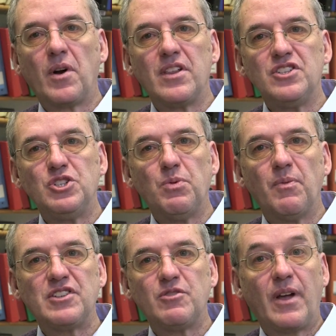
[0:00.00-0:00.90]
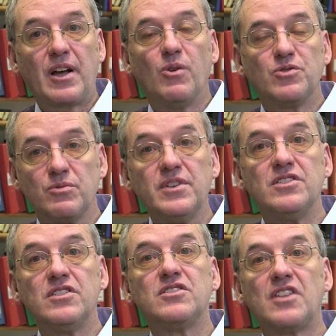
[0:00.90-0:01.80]
for one of these supermassive black holes there
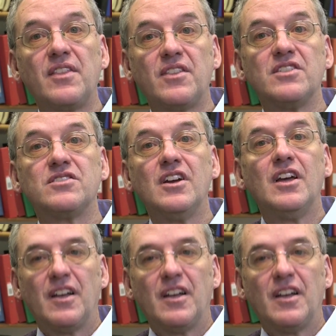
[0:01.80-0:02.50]
is that there's